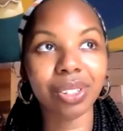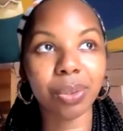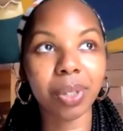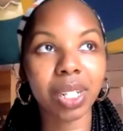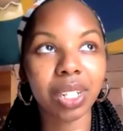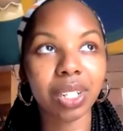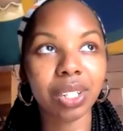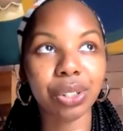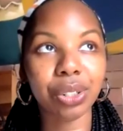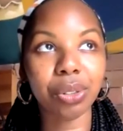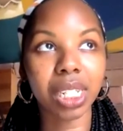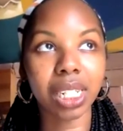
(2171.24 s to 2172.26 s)
doing your
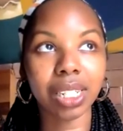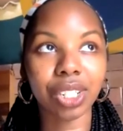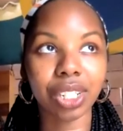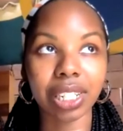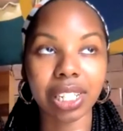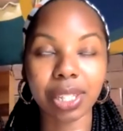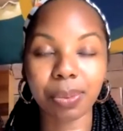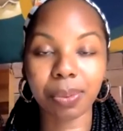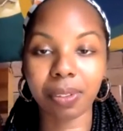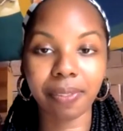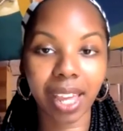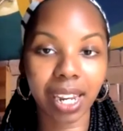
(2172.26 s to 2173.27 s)
due diligence with
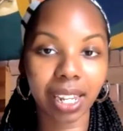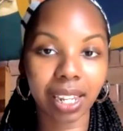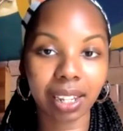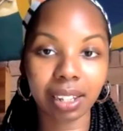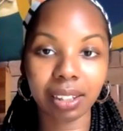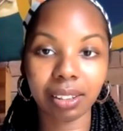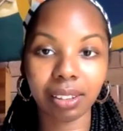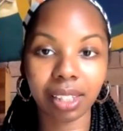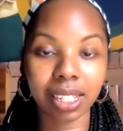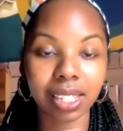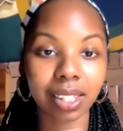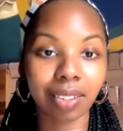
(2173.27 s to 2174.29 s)
vetting
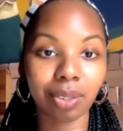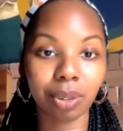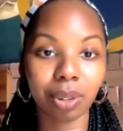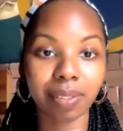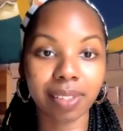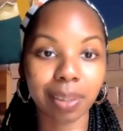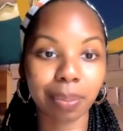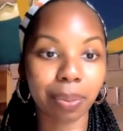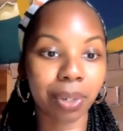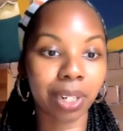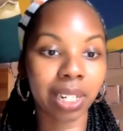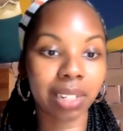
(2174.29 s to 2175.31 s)
this level of
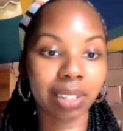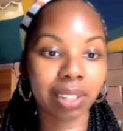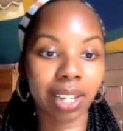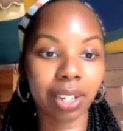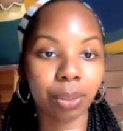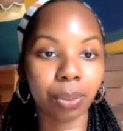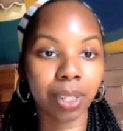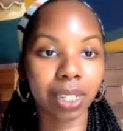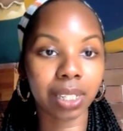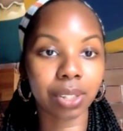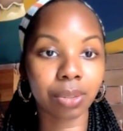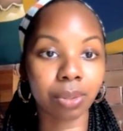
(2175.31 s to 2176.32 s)
support that you're
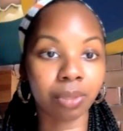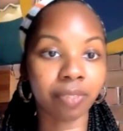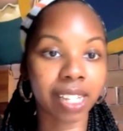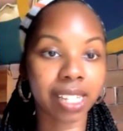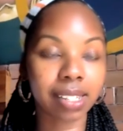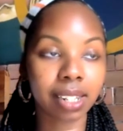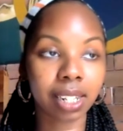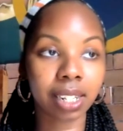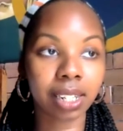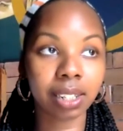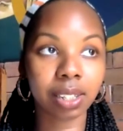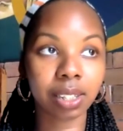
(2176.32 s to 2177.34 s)
willing to invest
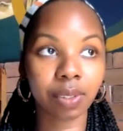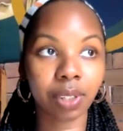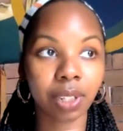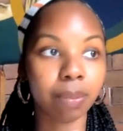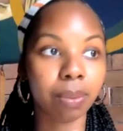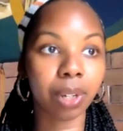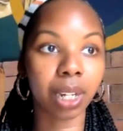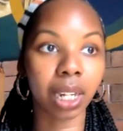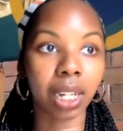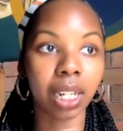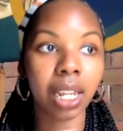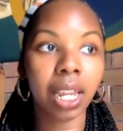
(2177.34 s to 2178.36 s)
in is really
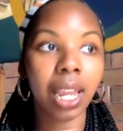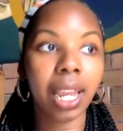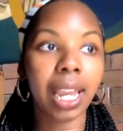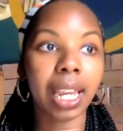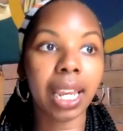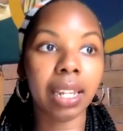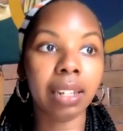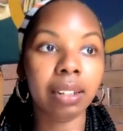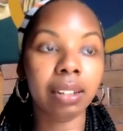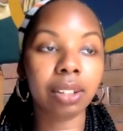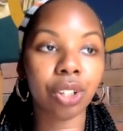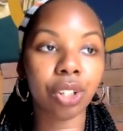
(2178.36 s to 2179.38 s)
important. And,